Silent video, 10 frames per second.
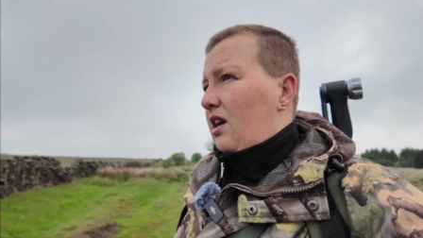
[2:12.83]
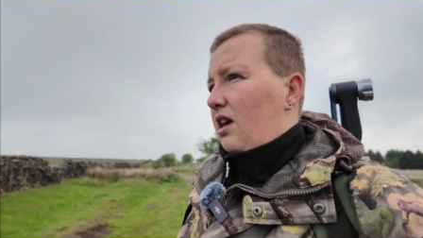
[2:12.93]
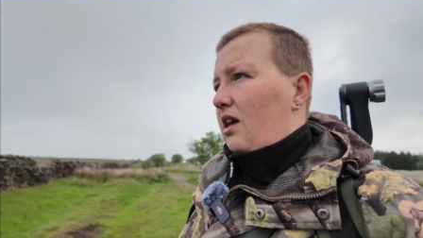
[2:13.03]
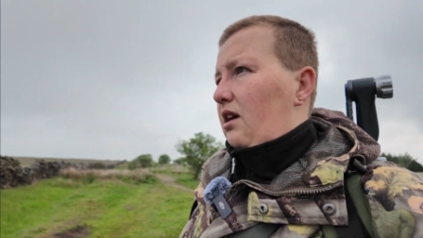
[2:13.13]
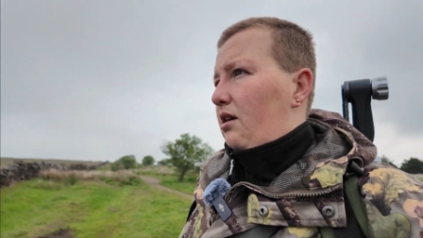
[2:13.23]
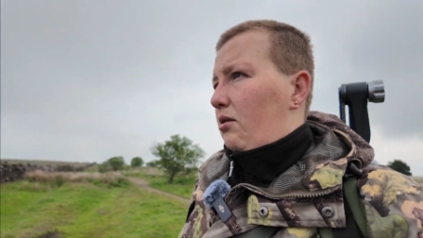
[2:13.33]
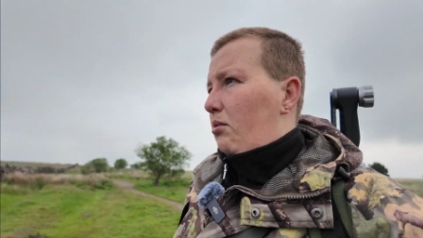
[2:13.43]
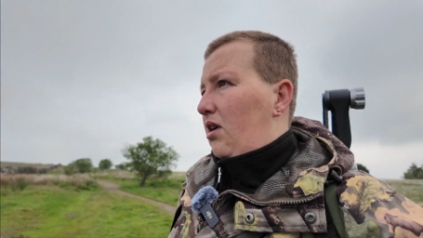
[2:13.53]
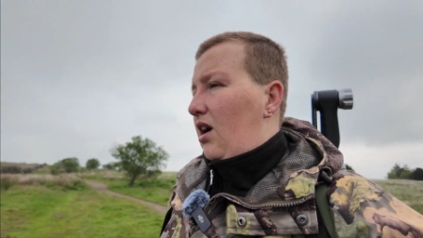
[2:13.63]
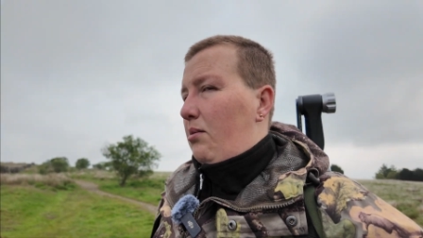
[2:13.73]

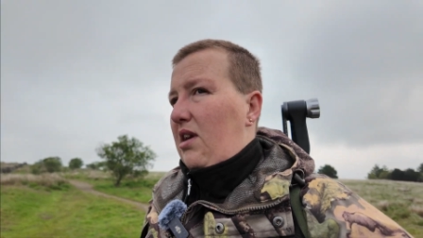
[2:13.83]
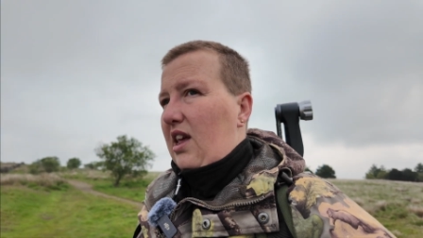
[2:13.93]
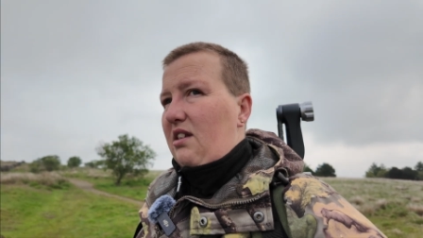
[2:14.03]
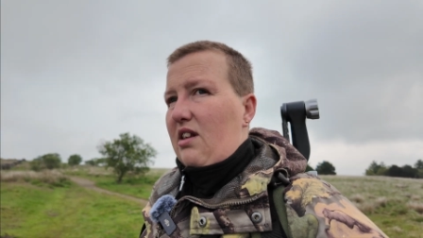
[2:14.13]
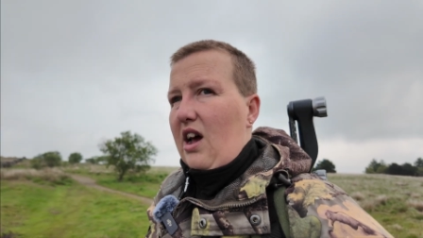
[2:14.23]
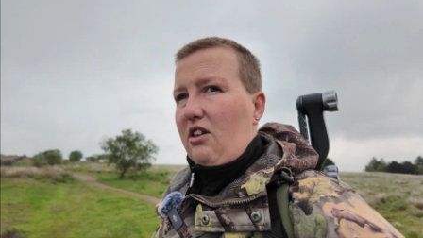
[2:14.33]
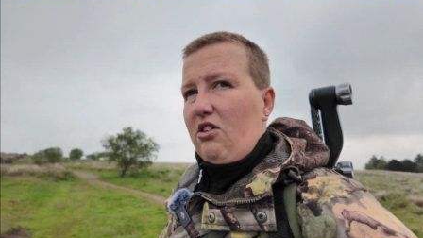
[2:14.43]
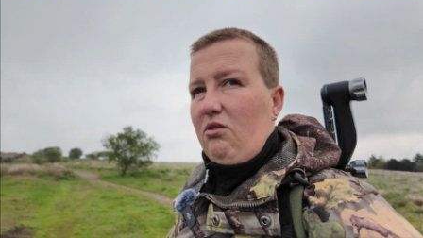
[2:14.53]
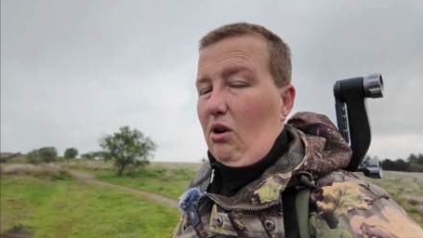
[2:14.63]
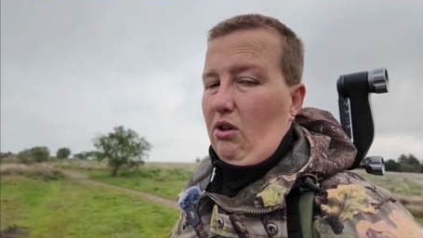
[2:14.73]
It is
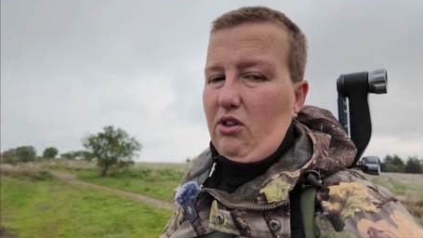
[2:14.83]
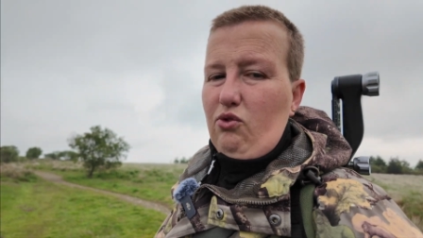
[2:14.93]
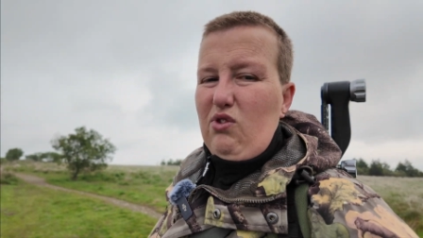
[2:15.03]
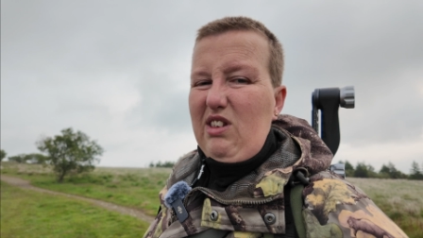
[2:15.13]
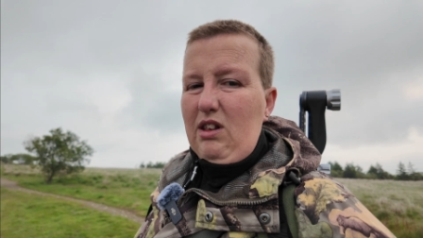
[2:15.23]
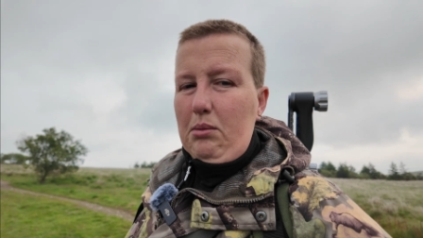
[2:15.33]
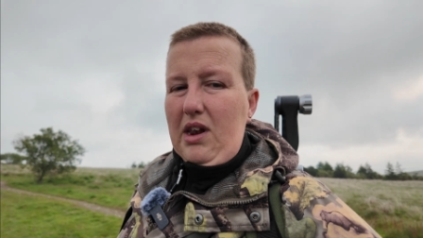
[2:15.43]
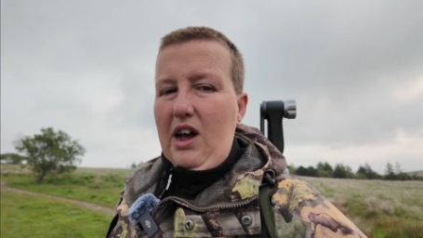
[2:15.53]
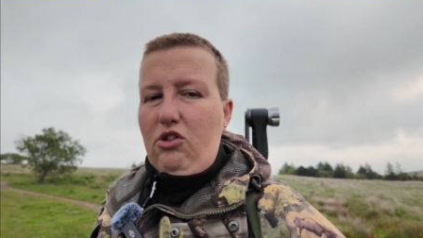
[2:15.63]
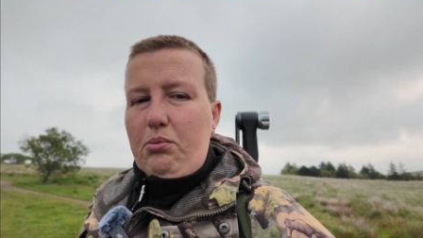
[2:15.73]
nice, well, it's reasonably
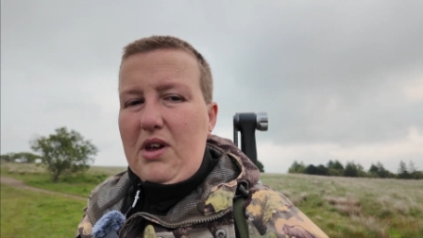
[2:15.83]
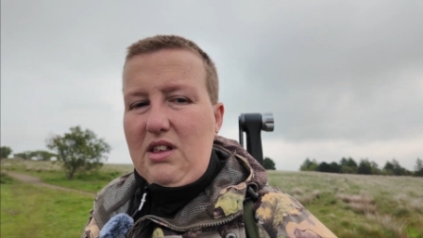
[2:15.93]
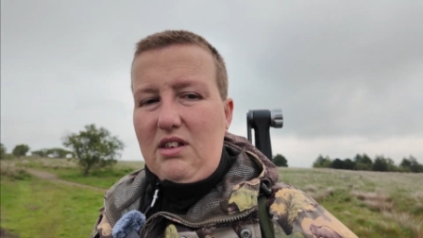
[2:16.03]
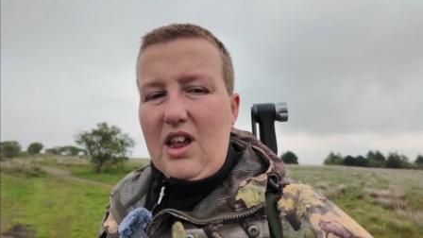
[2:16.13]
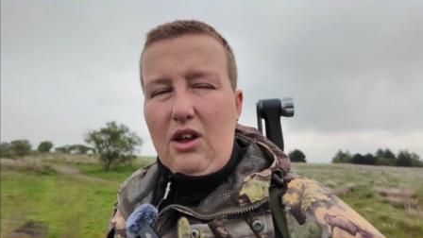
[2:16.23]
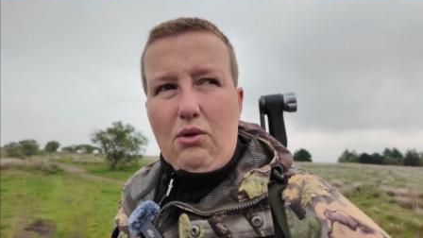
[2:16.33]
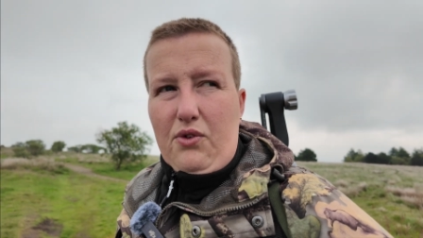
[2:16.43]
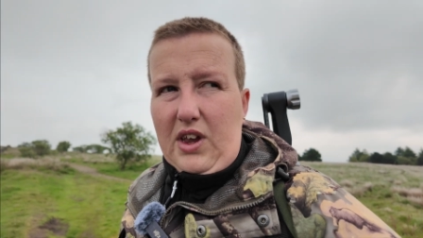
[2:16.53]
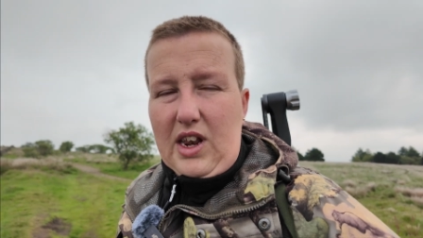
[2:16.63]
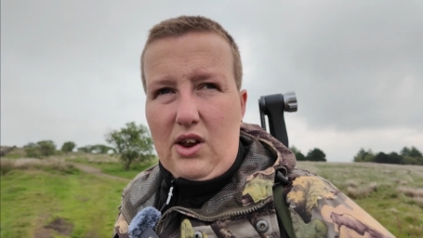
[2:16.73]
nice up here today. I don't know if
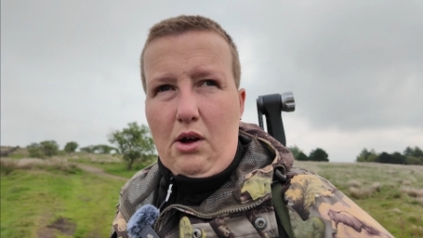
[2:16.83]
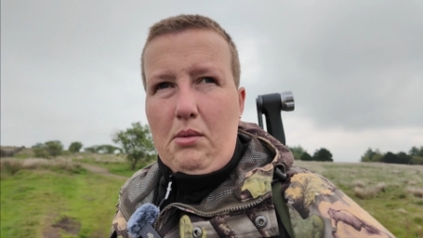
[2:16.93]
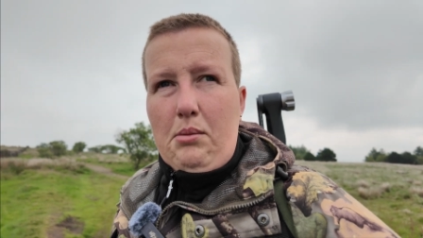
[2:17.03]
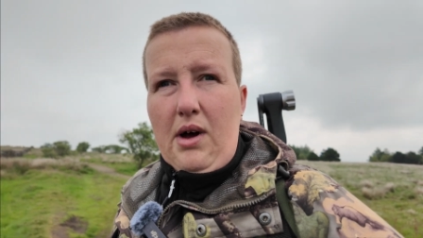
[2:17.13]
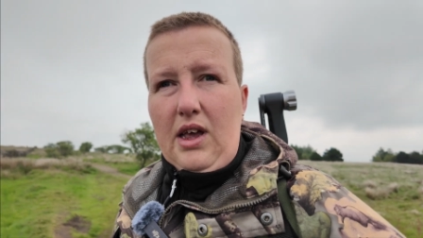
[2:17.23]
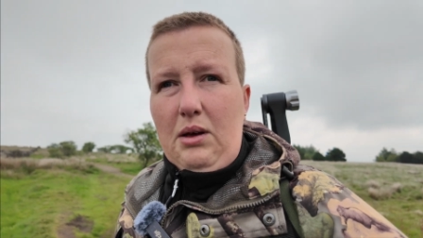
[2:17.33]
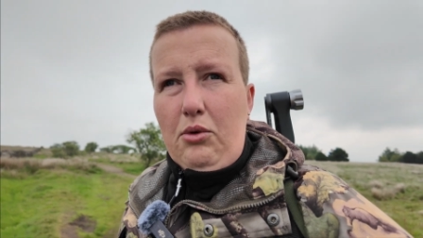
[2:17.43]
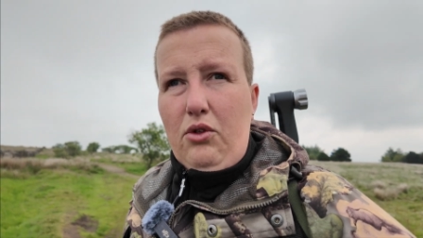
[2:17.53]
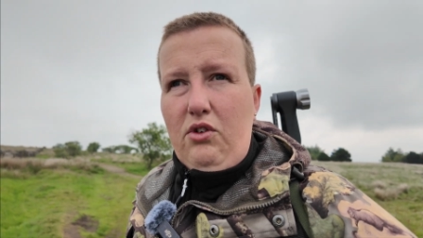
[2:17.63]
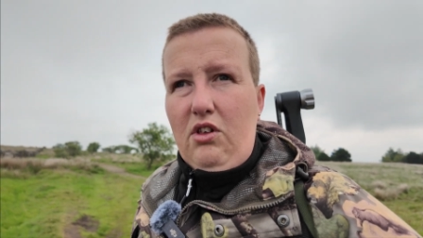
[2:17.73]
you can hear it on my mic,
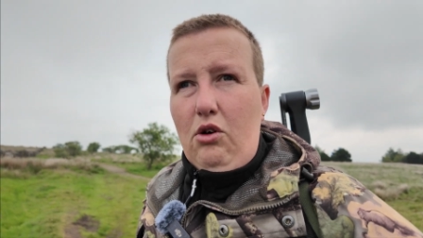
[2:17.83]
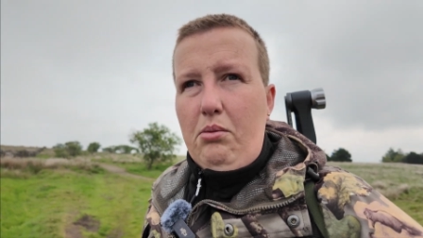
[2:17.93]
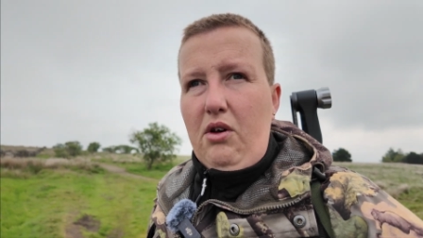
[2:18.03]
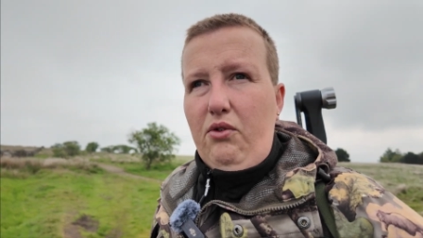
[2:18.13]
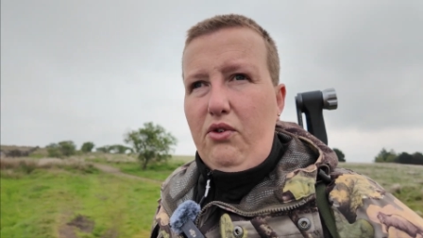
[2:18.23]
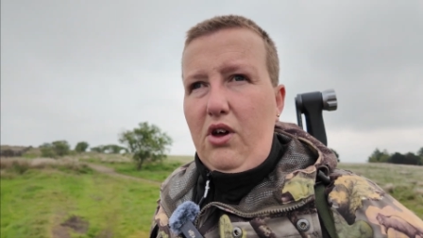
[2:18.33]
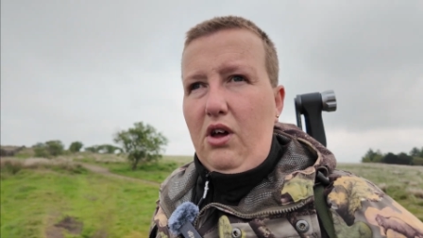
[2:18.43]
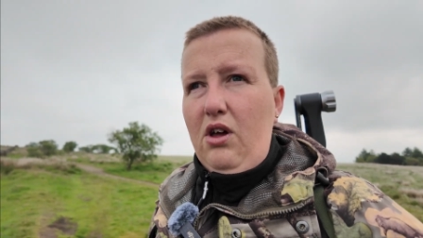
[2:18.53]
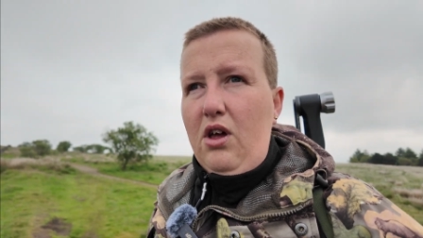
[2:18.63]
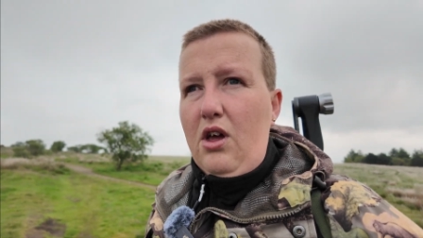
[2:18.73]
but there is a little bit
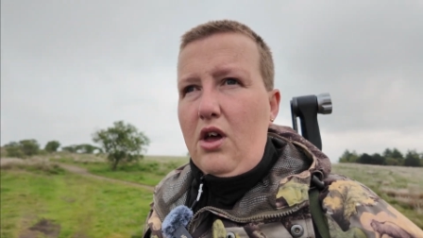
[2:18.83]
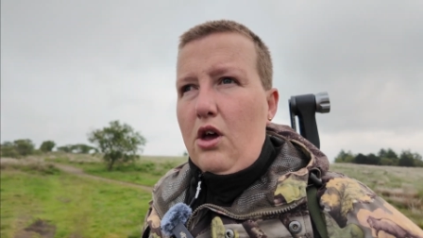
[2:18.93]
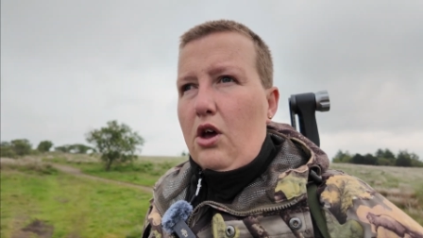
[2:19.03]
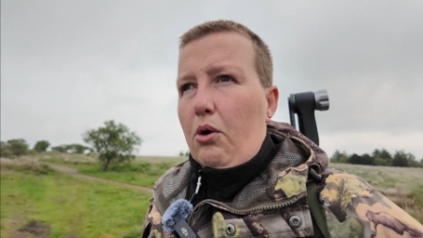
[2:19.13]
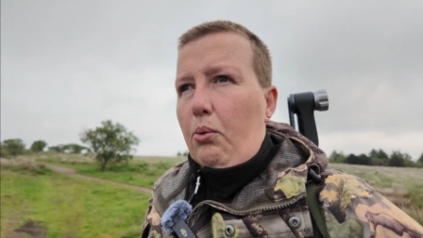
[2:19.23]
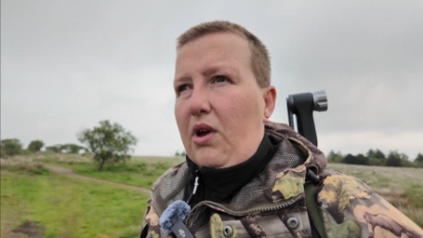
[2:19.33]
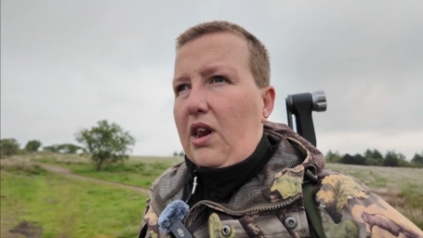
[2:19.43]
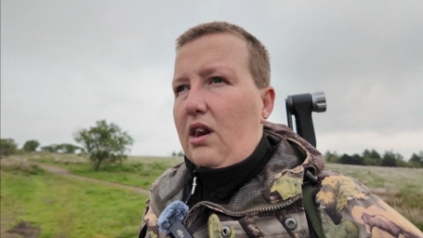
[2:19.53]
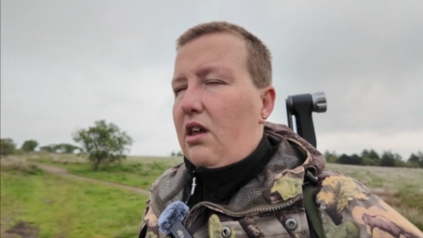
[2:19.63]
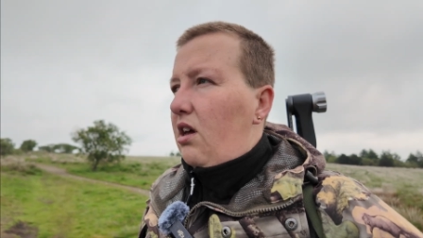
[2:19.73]
of
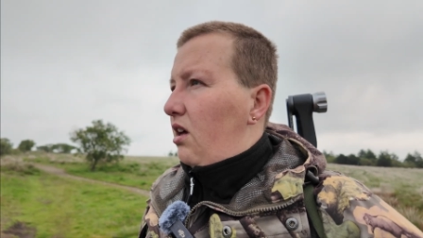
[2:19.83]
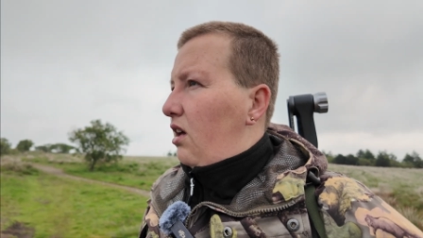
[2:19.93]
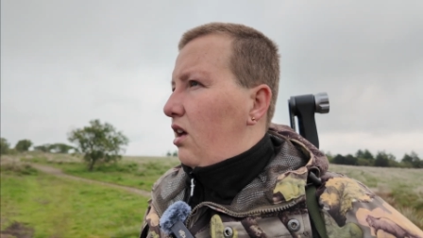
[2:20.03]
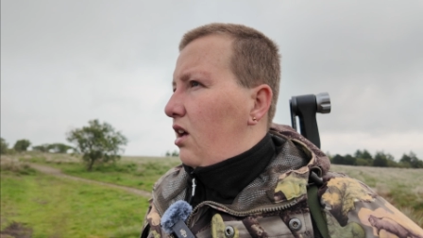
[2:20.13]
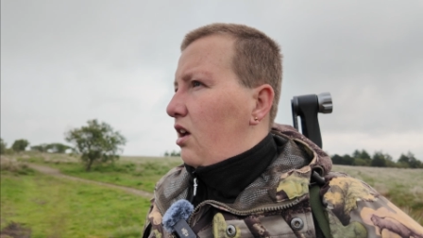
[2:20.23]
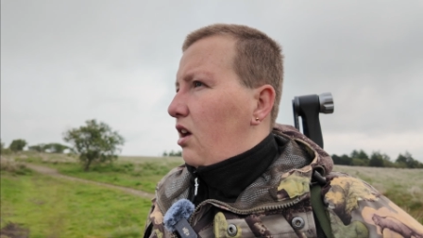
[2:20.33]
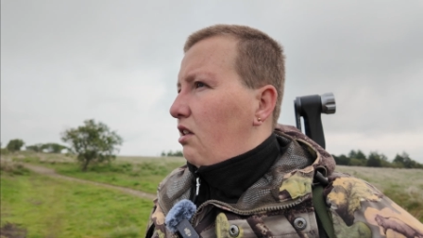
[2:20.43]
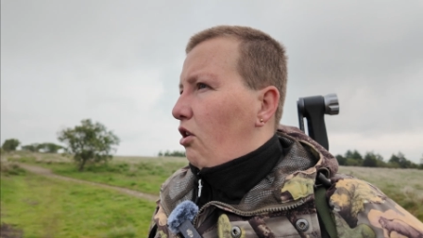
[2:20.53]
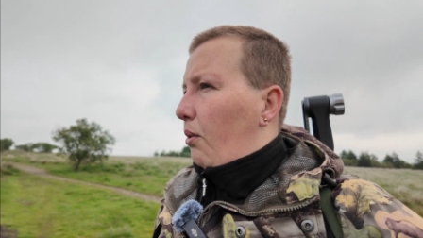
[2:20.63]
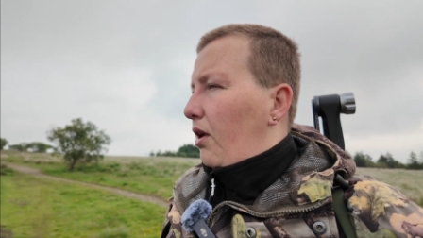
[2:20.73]
wind
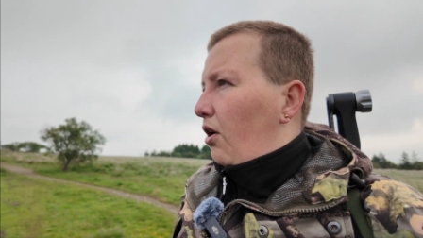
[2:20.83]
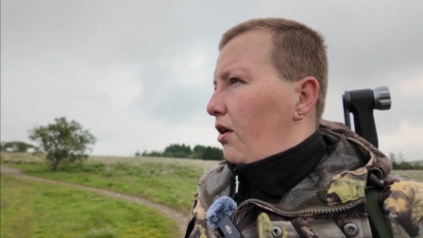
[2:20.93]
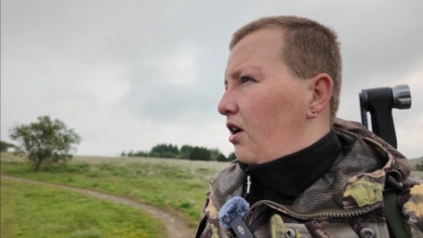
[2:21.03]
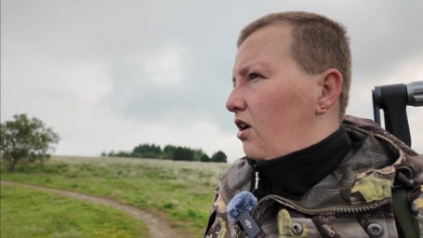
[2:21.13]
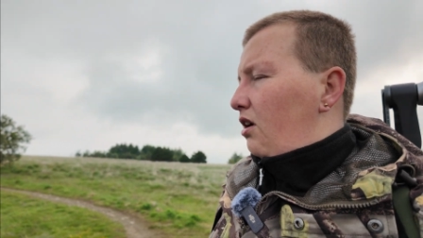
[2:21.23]
going on.